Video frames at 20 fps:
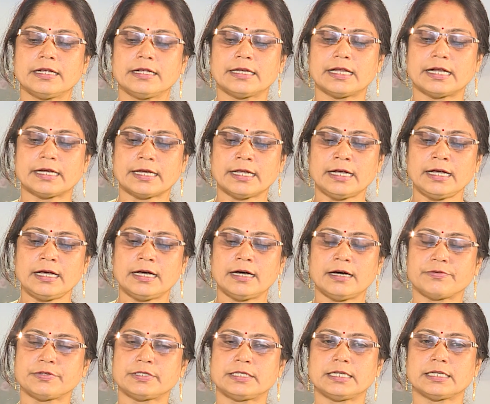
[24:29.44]
data
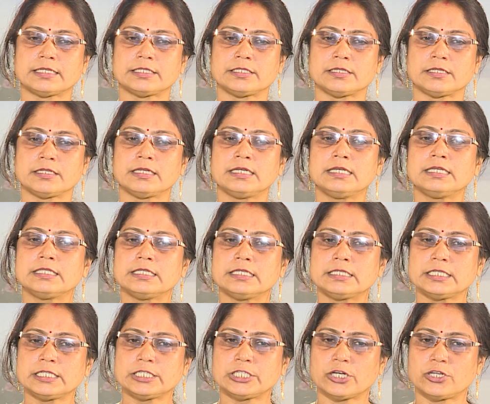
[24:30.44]
abstraction. This
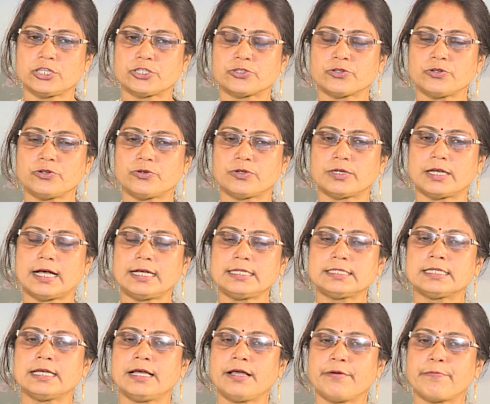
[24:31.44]
is also known as
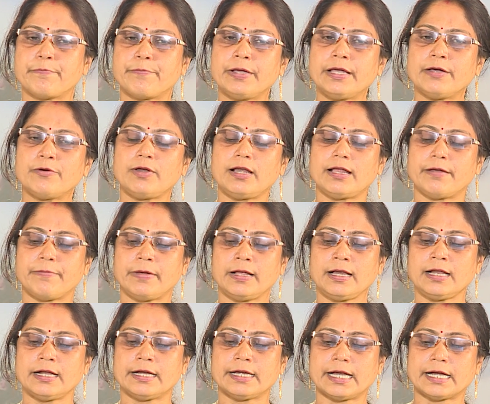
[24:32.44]
view level
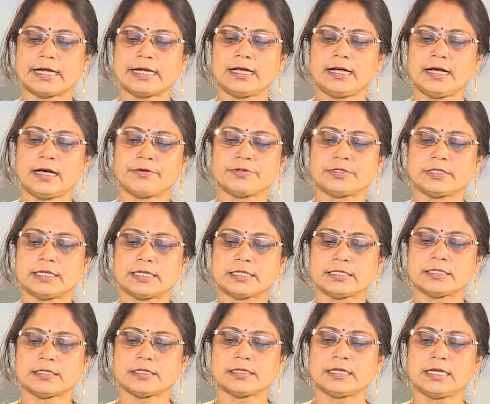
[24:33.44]
data
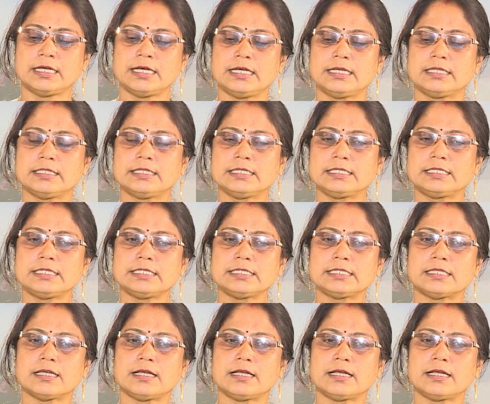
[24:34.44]
abstraction. This is the